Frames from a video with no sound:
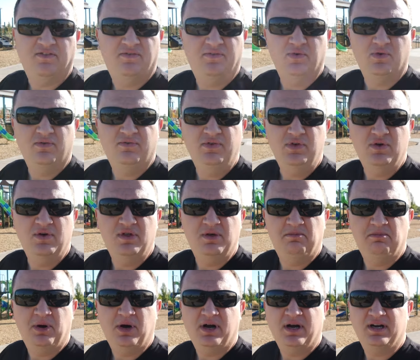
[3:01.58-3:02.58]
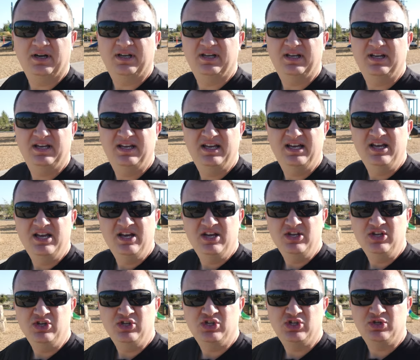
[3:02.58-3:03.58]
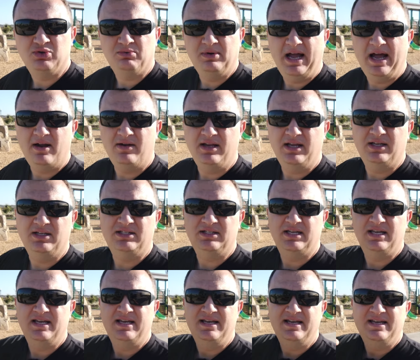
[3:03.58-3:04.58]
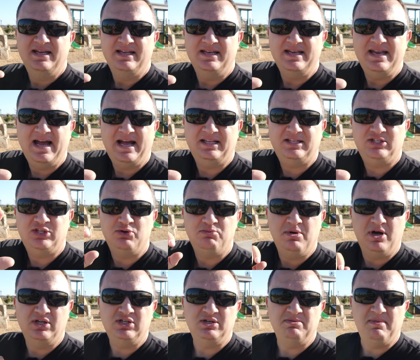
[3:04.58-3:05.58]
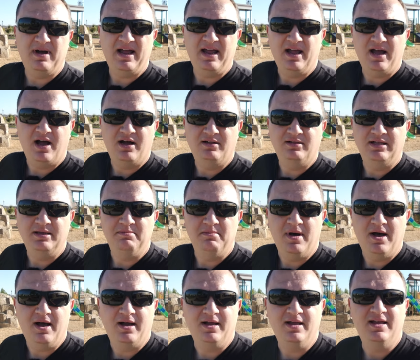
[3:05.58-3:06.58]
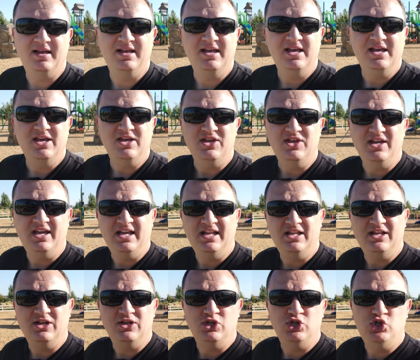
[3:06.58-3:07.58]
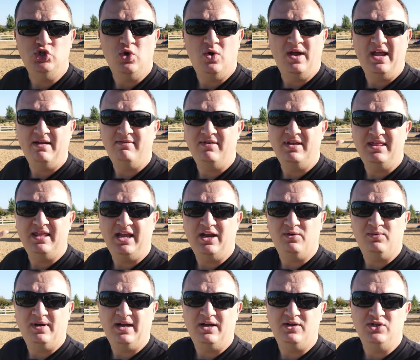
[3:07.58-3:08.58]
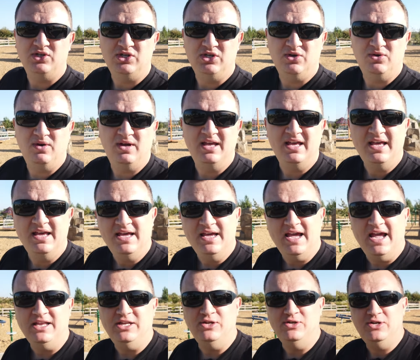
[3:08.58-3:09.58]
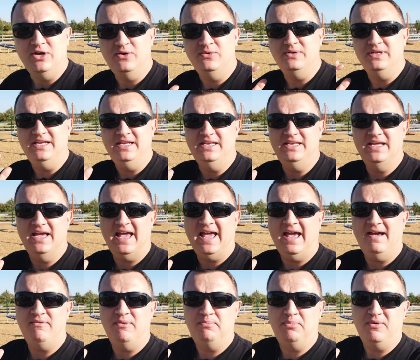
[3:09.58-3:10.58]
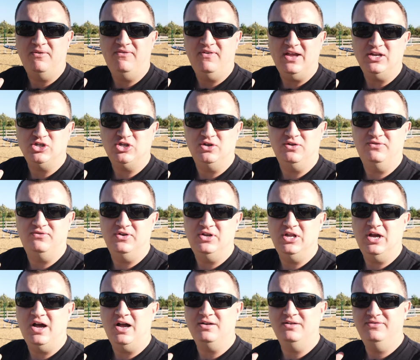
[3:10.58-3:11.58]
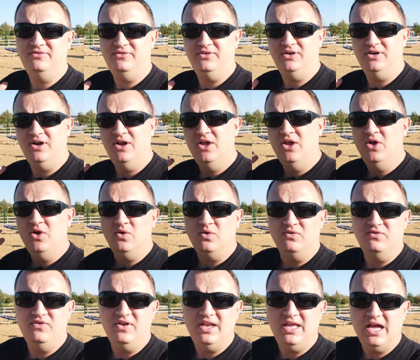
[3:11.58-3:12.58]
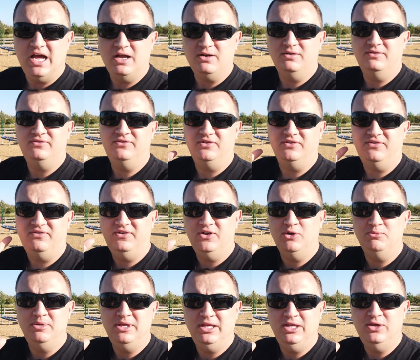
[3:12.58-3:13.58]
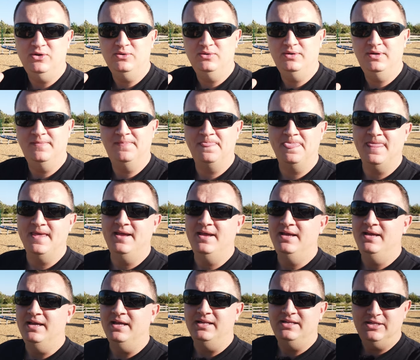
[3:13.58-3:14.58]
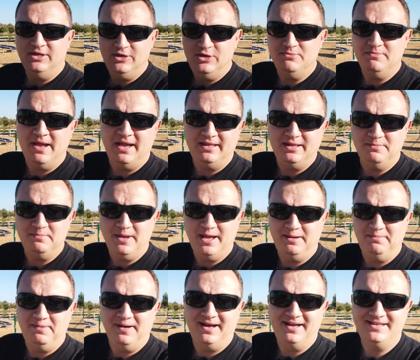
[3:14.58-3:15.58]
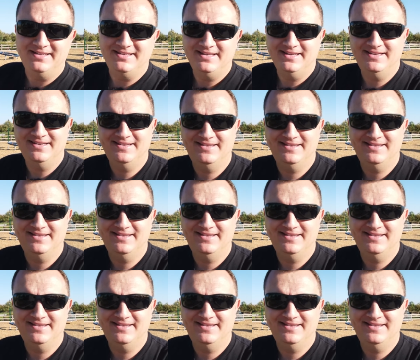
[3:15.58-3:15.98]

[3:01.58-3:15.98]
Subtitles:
the full view of the park, your surroundings, not so much in my ugly mug. You get to enjoy everything around you, and you don't need to have a professional photographer or videographer filming you until you make the big bucks.